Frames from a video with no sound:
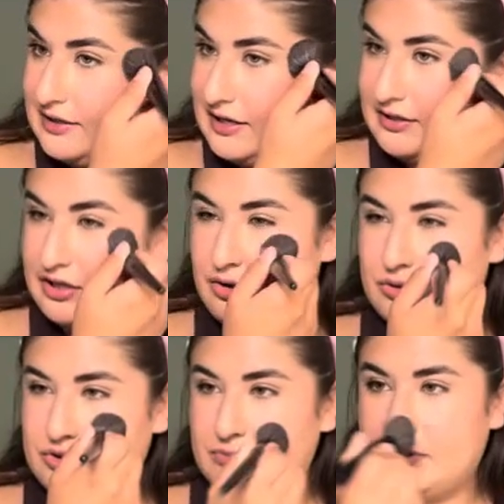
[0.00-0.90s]
I think
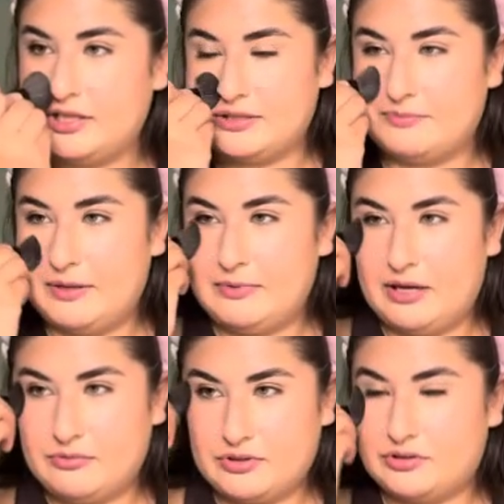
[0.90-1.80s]
also because maybe I
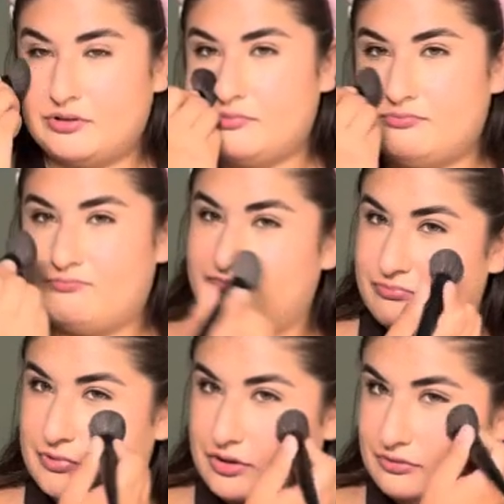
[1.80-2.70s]
was
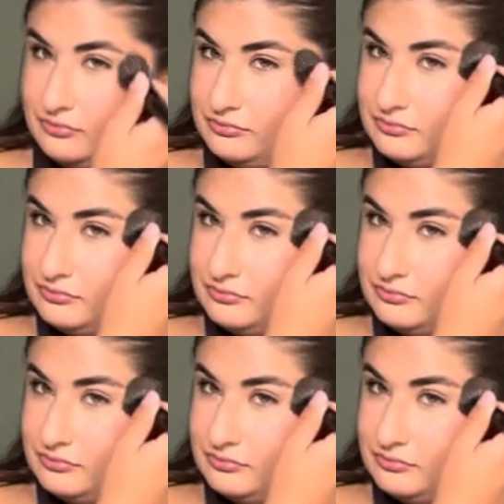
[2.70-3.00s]
you know,